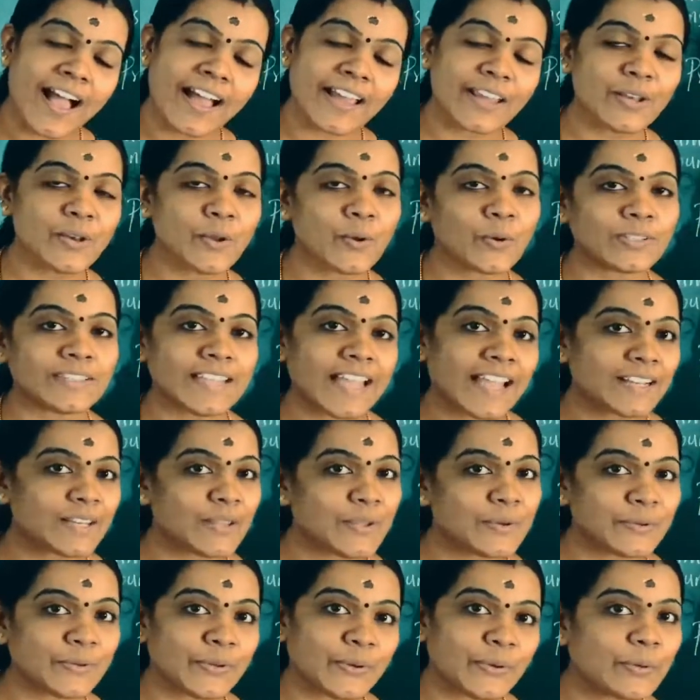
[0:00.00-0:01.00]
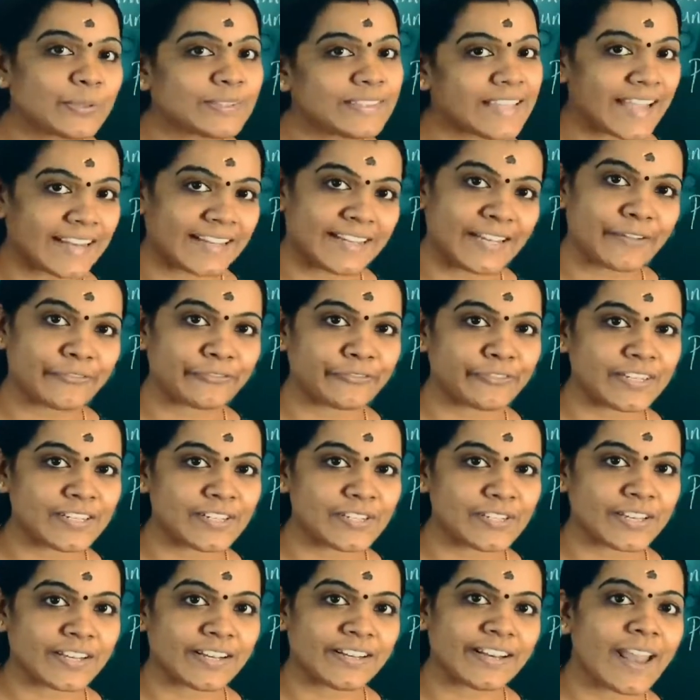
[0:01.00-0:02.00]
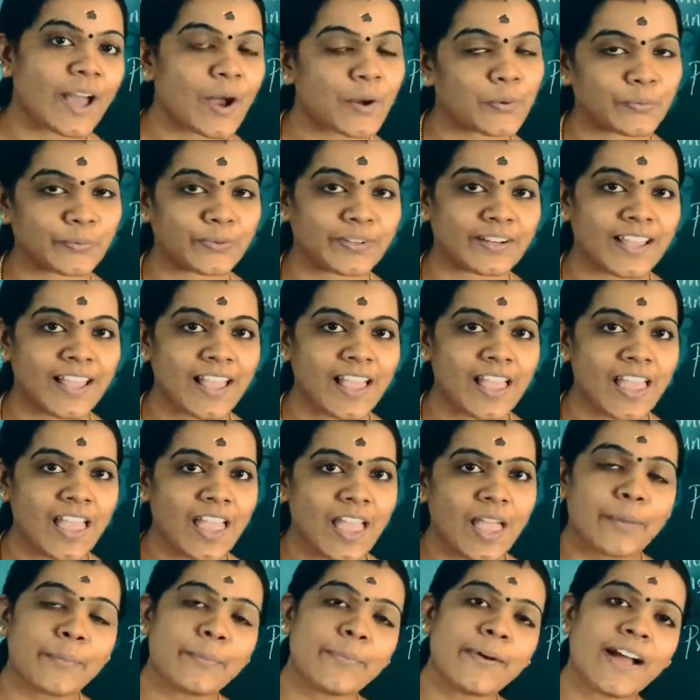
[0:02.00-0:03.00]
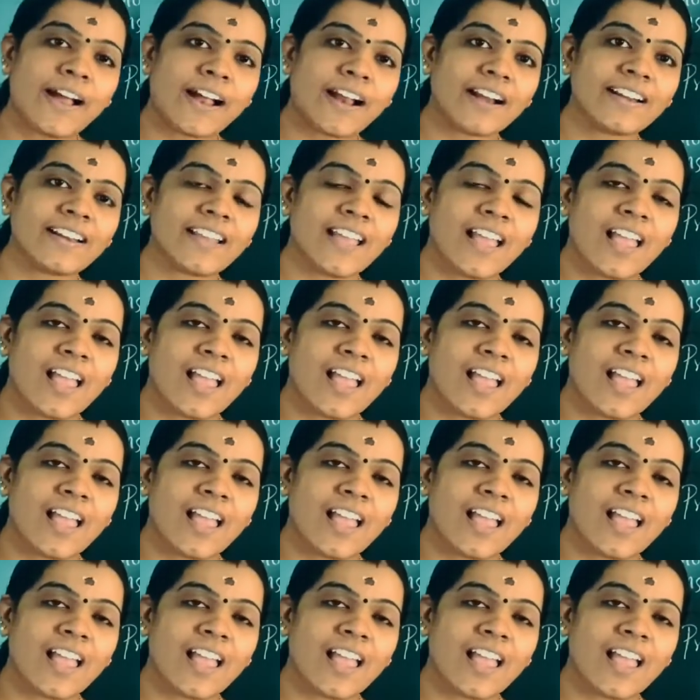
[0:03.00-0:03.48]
I know that you know that definition now. But